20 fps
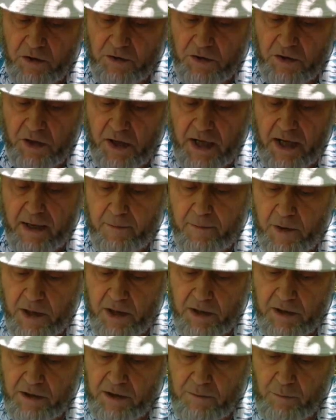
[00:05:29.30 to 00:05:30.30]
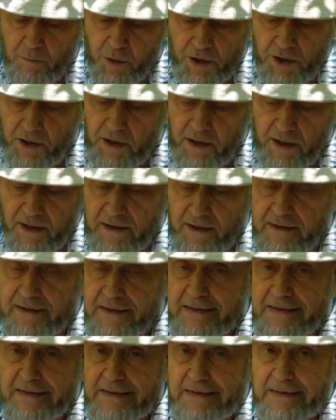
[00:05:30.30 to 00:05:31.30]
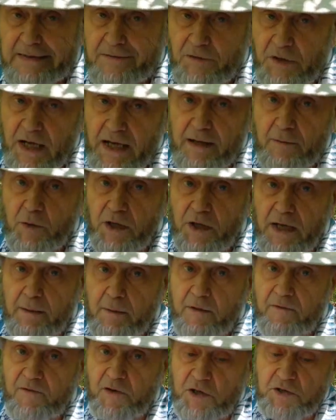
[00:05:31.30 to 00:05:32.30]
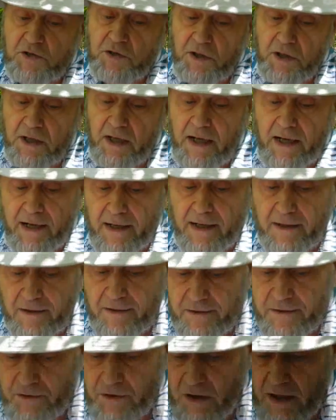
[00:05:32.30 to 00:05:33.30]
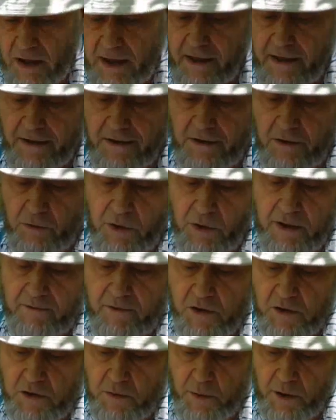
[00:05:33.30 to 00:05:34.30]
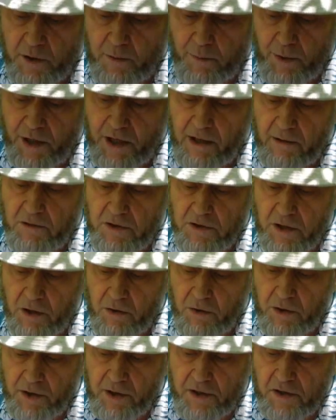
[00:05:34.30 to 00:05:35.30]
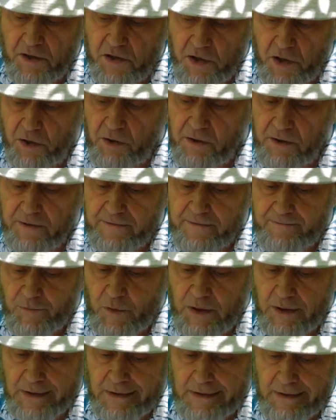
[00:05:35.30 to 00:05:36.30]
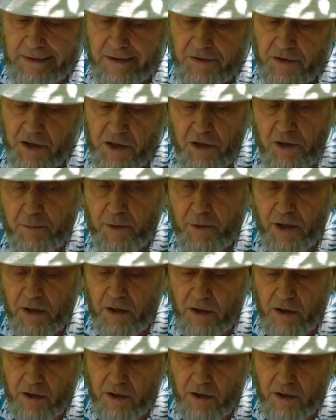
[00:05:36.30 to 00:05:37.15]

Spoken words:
on the dam ended completely. Dad became a fishing guide on the lake and the rivers, but the pay was low and uncertain. To help our